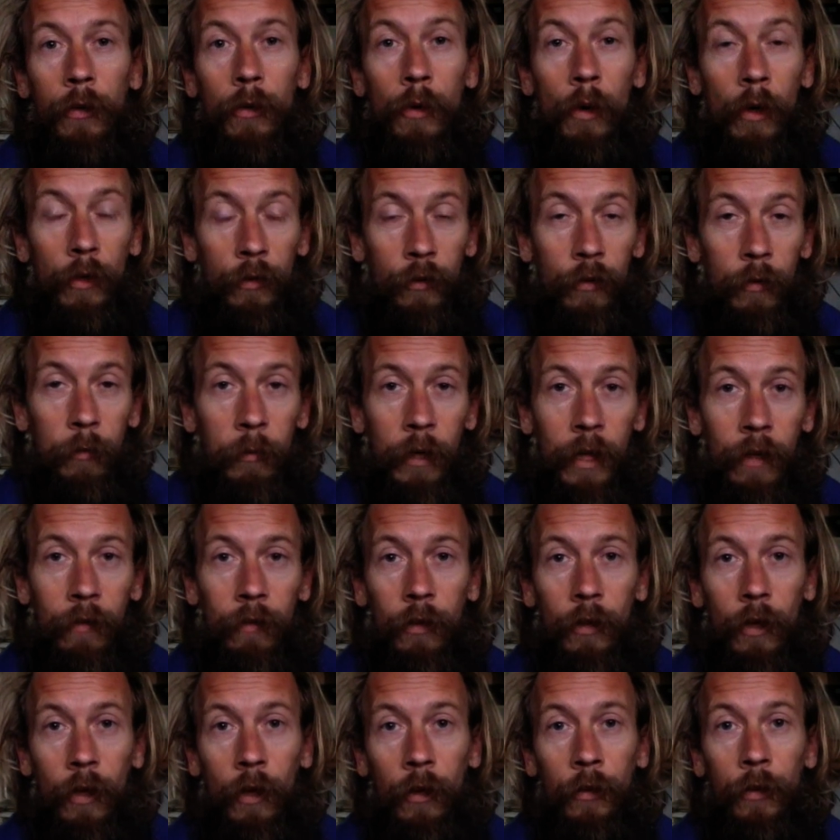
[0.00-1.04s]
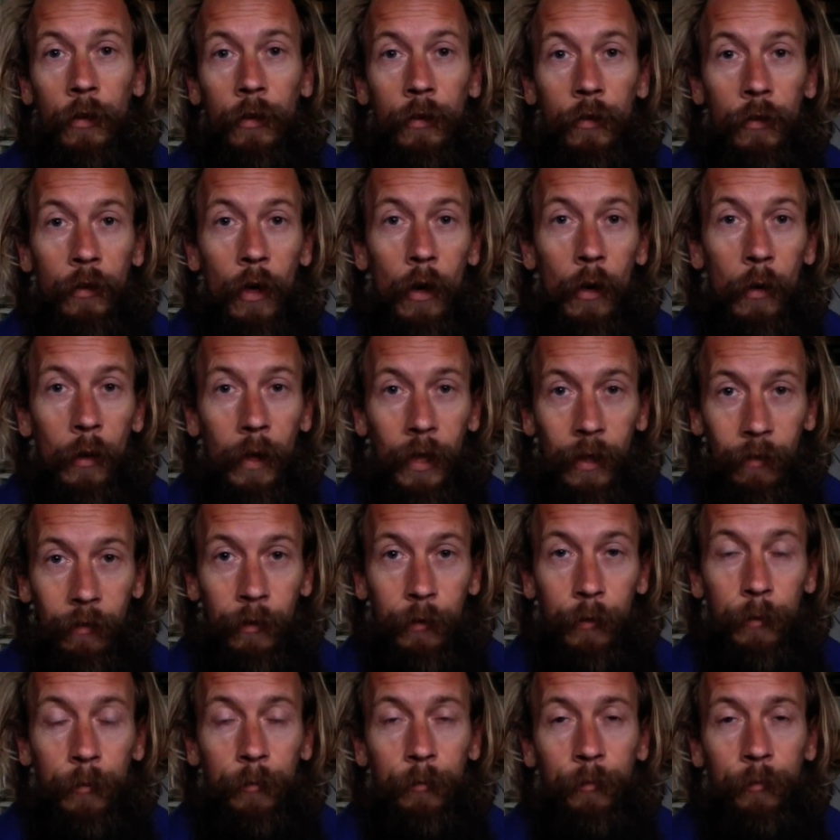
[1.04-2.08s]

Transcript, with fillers: quantum level, on the soul level,